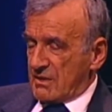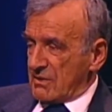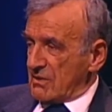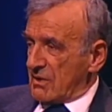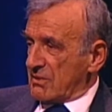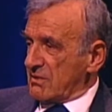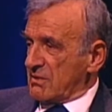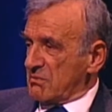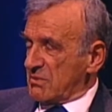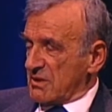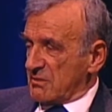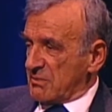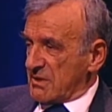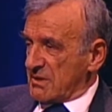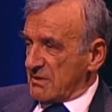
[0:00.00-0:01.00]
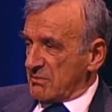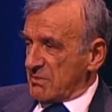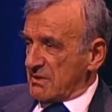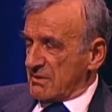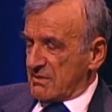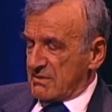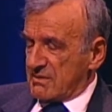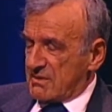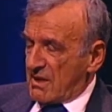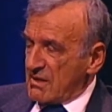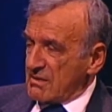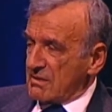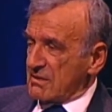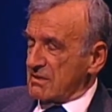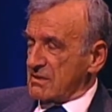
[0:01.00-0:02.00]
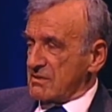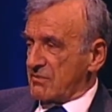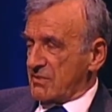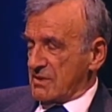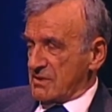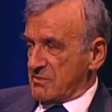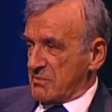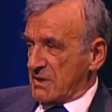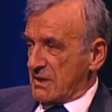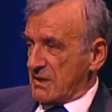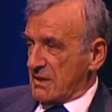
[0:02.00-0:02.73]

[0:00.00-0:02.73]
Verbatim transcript: nothing but, but, but tenderness fills me.